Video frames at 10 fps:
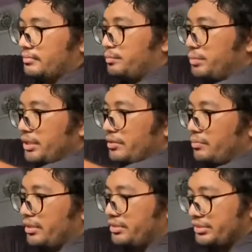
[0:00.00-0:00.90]
Peanut
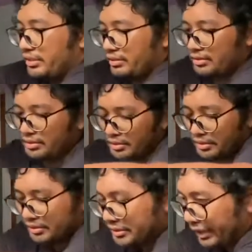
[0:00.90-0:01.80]
butter
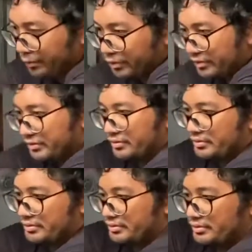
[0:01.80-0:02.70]
sidewall.
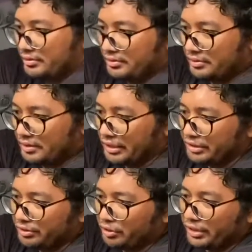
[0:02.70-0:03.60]
I used
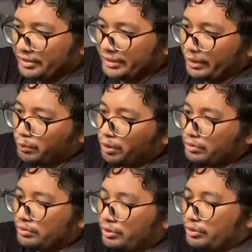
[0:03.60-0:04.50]
to call it tan wall
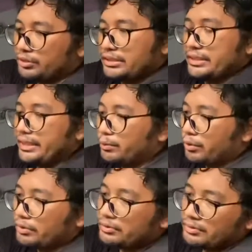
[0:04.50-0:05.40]
or skin wall.